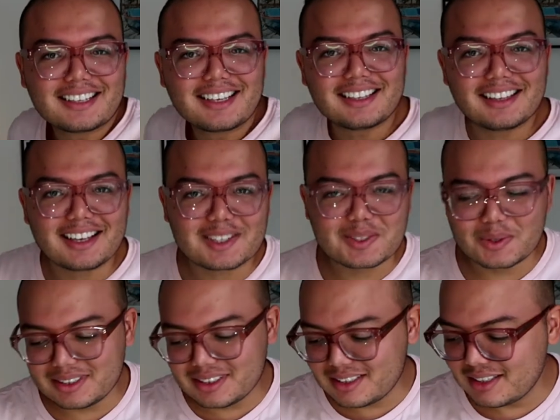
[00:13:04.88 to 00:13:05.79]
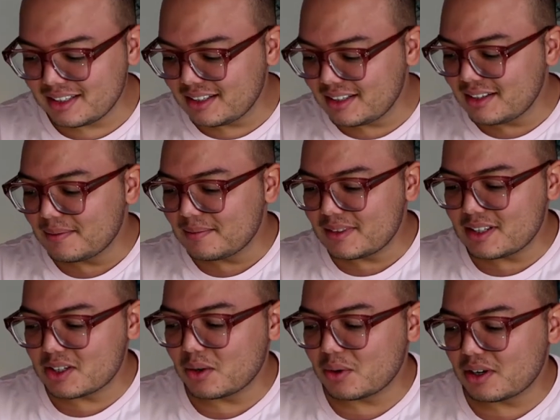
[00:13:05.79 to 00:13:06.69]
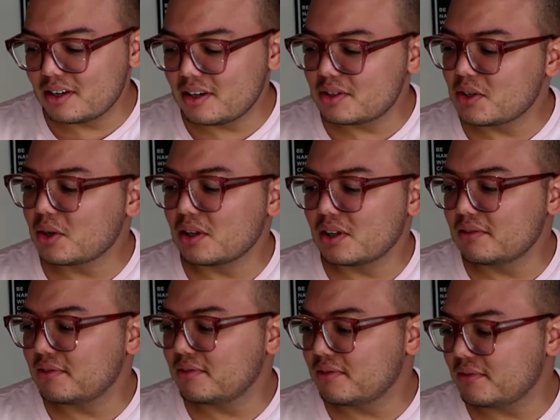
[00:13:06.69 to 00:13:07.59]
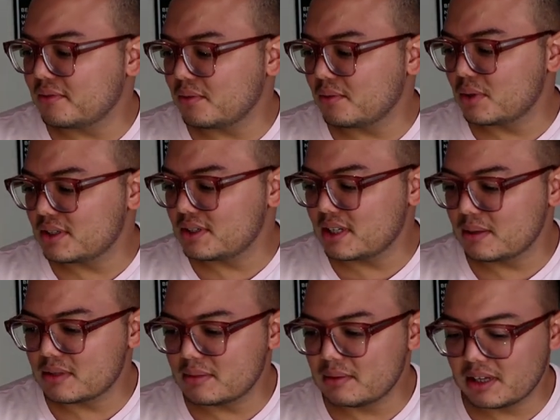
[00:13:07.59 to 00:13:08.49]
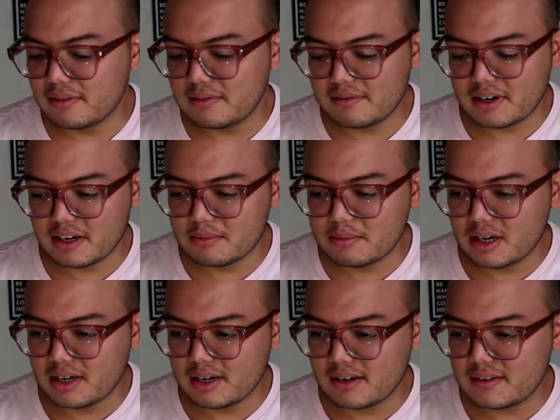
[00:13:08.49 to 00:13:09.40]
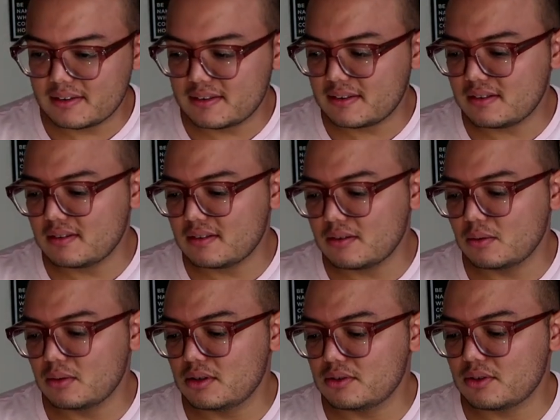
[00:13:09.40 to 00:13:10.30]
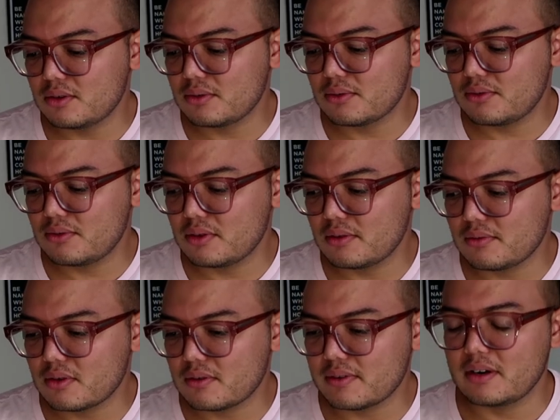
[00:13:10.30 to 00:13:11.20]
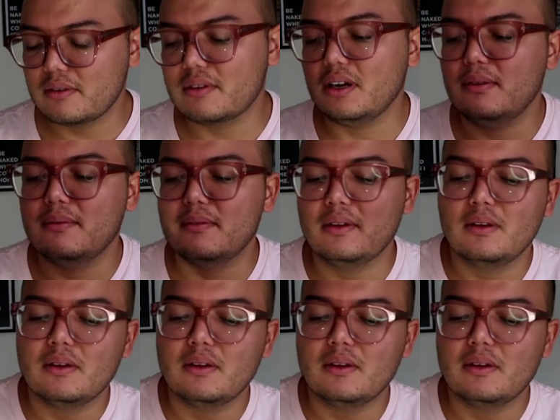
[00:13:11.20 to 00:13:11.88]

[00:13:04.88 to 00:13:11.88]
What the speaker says: And the last one. So I ordered a total of what seems to be like 5 products. 1, 2, 3, 4, 5, yeah.